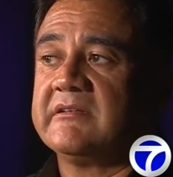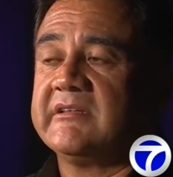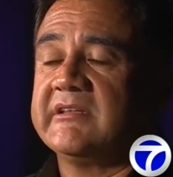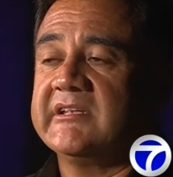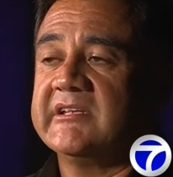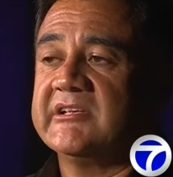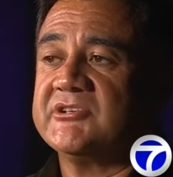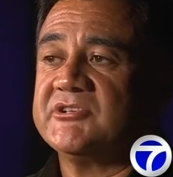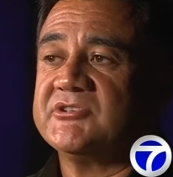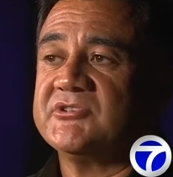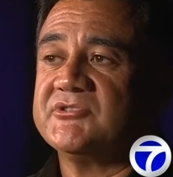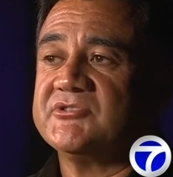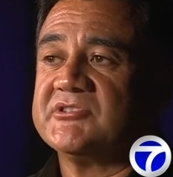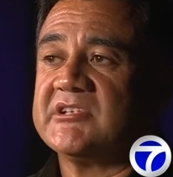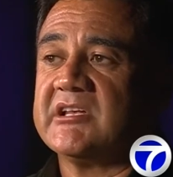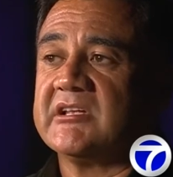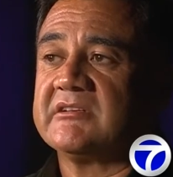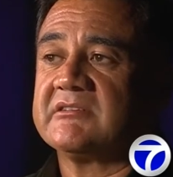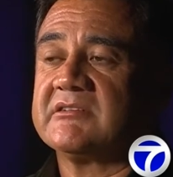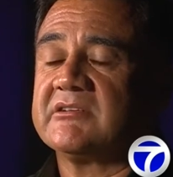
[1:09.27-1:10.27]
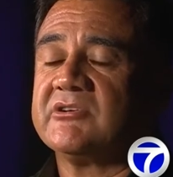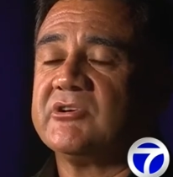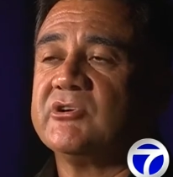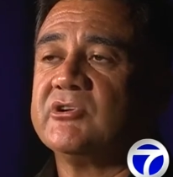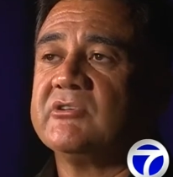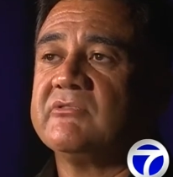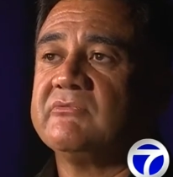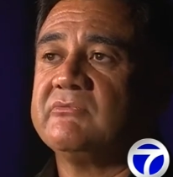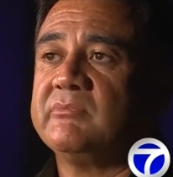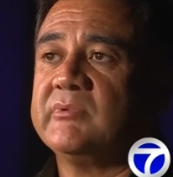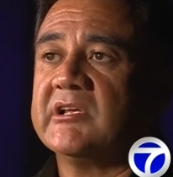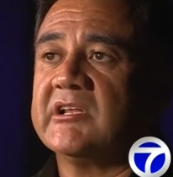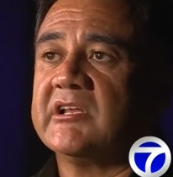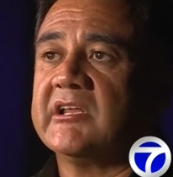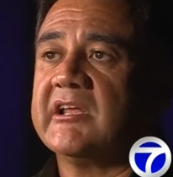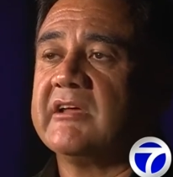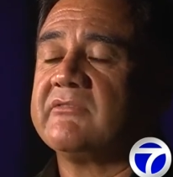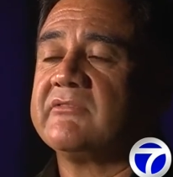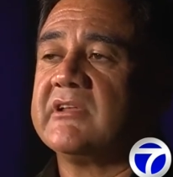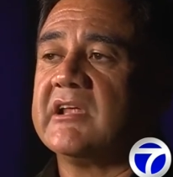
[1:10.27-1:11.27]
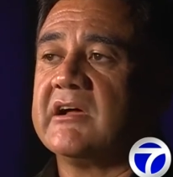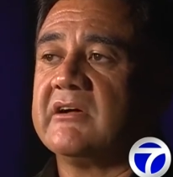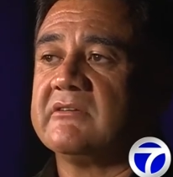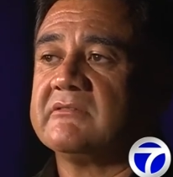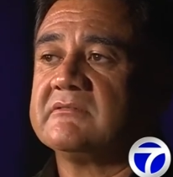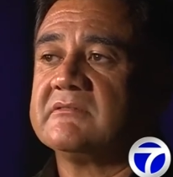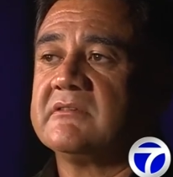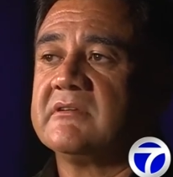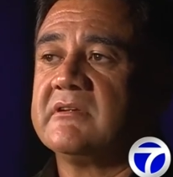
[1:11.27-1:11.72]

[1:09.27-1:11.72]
the issues that could have been left out.